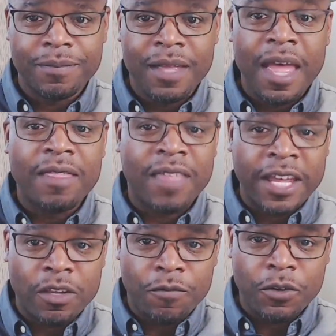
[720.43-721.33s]
Thank you for
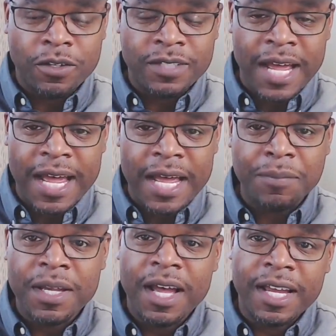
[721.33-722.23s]
your time.
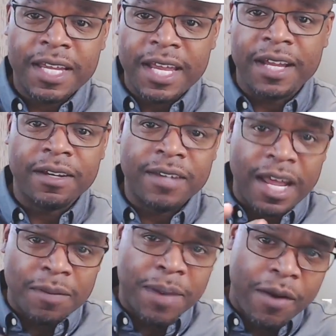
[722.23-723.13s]
Again, Dr.
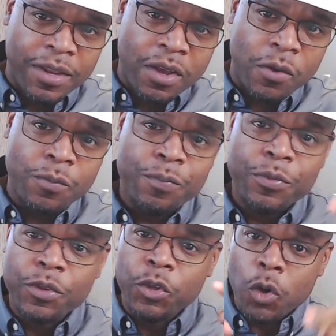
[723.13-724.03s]
Barrio,
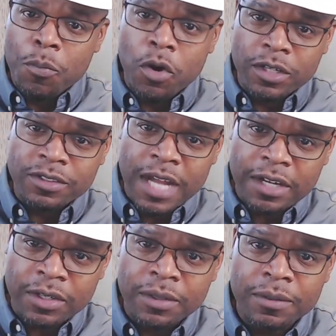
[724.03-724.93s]
your mortgage doctor,
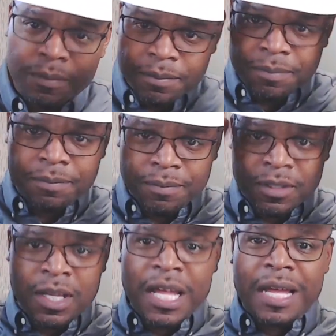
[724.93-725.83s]

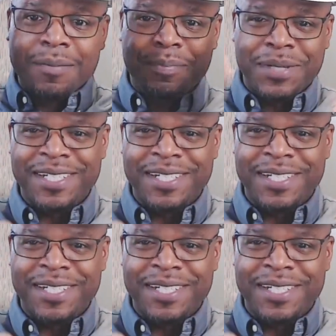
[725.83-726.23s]
putting in the